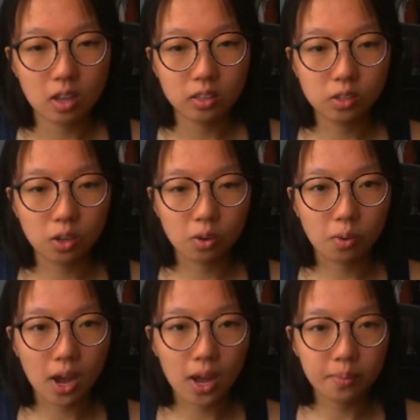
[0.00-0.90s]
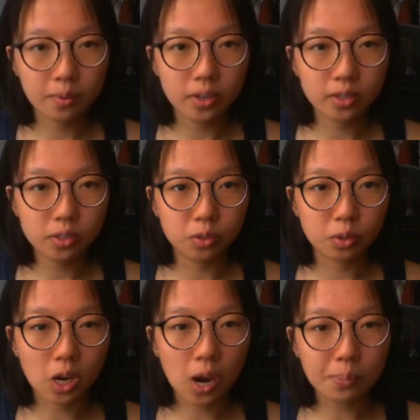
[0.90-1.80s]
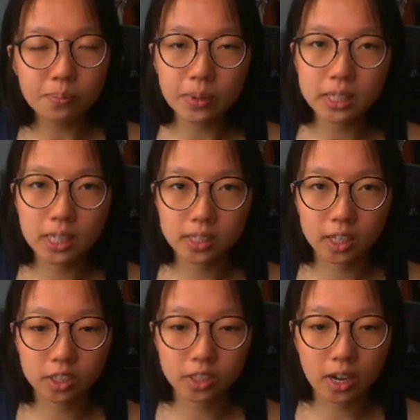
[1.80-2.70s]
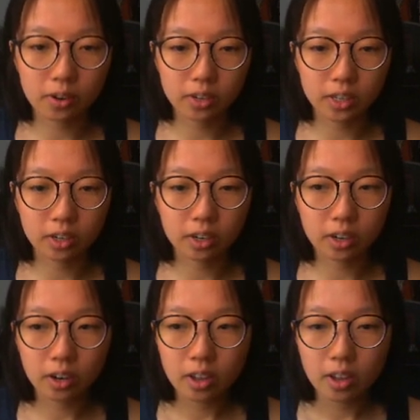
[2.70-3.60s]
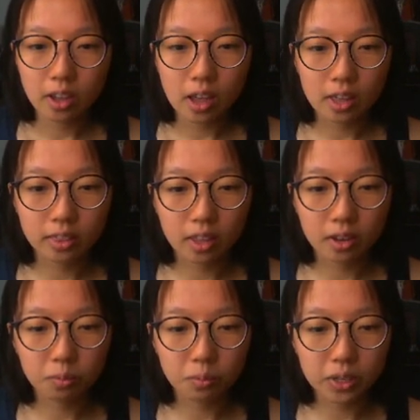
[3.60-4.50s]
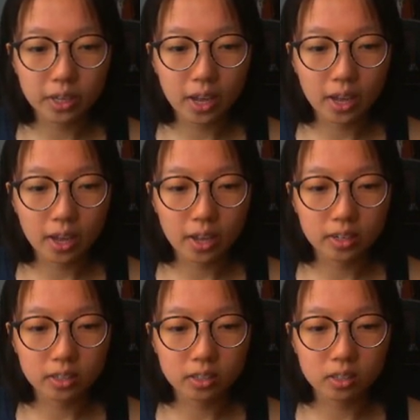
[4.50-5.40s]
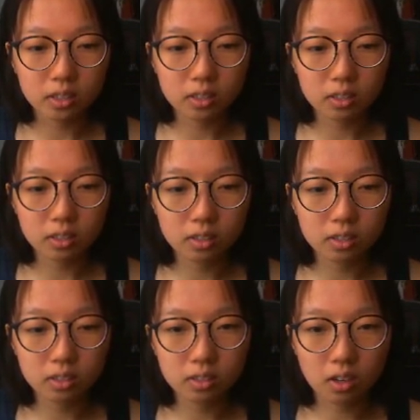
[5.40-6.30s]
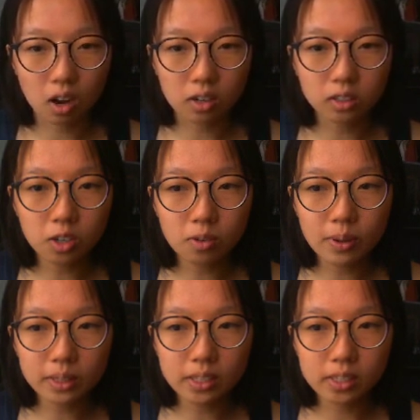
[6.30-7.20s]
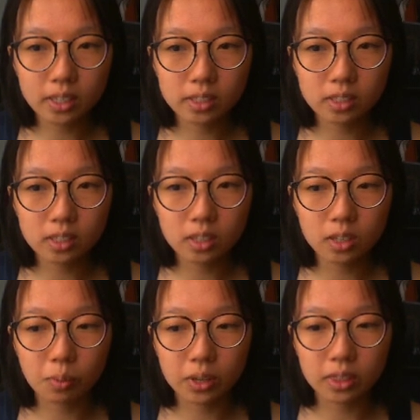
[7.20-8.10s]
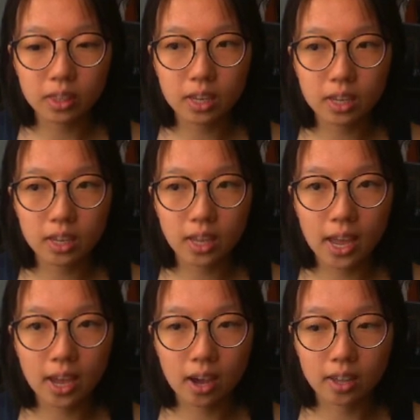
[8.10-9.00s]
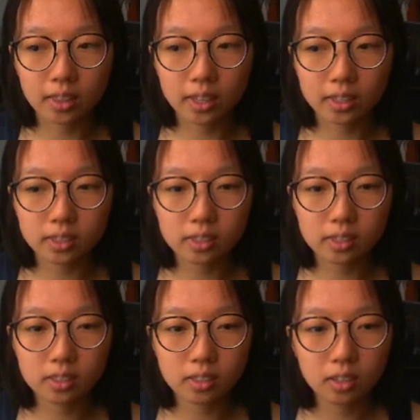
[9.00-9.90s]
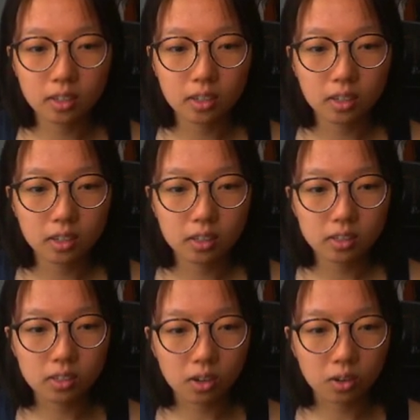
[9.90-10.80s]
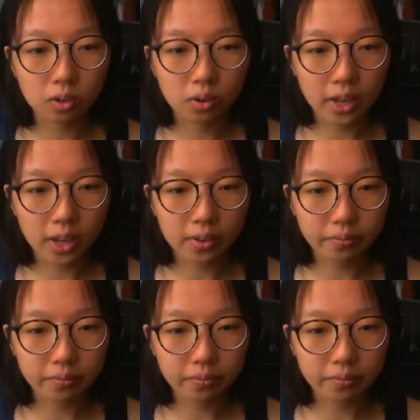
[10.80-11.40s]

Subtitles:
So I'm going to copy and paste that section down here, and then we can talk a little about this and see what the AI thinks. So, okay.